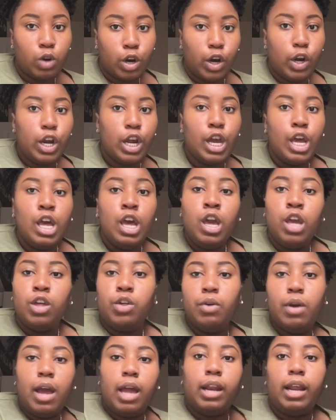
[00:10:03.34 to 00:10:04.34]
work.
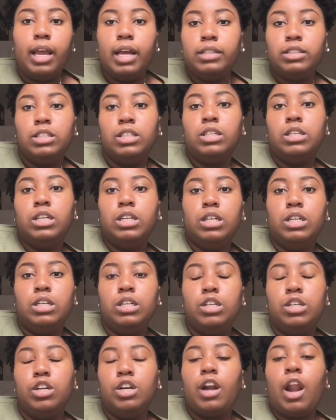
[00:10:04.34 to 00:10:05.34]
You kind of have to,
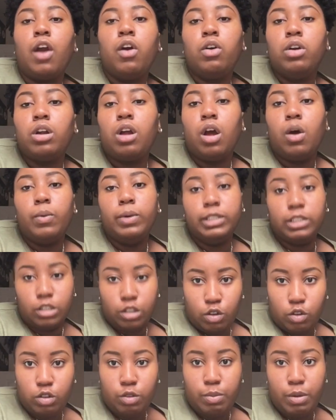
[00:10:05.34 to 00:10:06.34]
you're not going to always
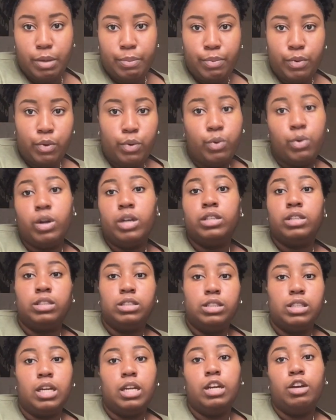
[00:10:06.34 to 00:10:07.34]
know the people who are in the
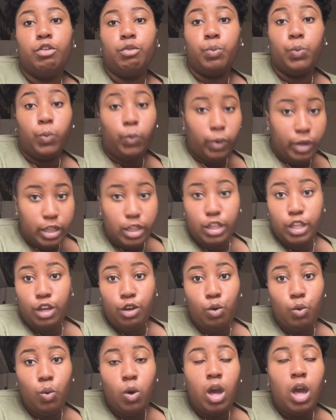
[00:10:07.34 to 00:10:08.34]
study group with
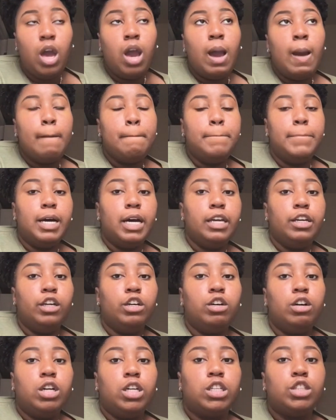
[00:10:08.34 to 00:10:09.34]
you, but
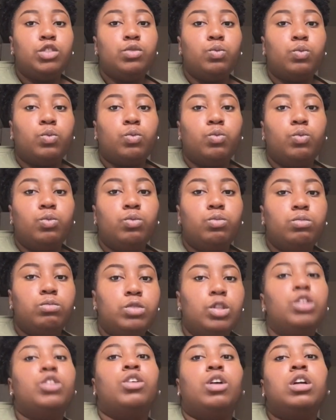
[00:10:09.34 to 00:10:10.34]
you're going
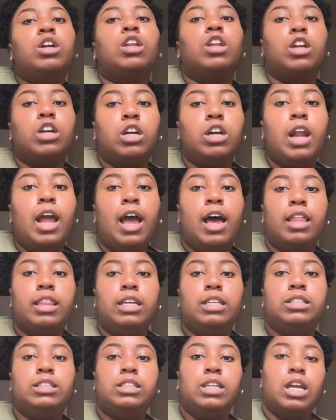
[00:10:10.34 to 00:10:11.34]
to learn how
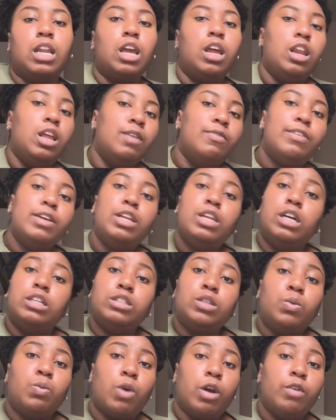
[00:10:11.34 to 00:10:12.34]
they study. And if it
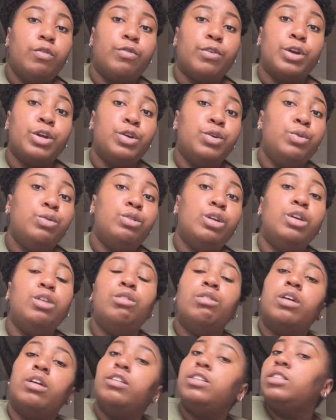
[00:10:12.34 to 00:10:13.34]
doesn't work for you, then
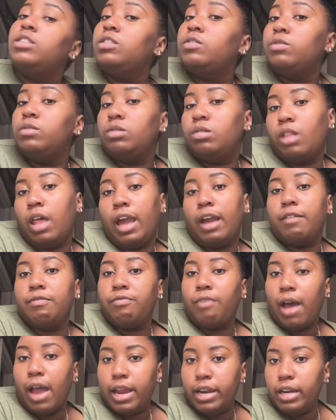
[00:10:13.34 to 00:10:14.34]
you can like
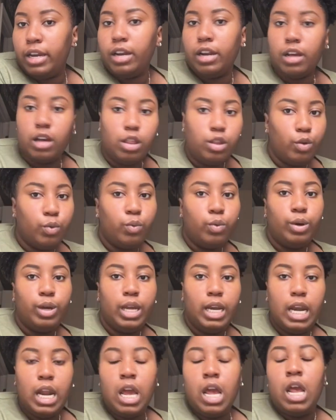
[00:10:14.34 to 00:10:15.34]
find another
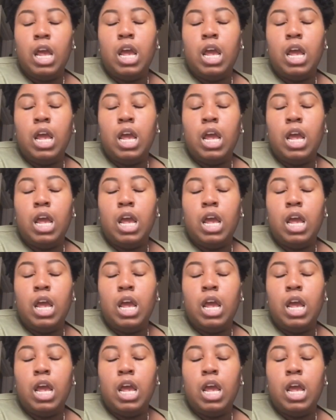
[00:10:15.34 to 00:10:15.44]
one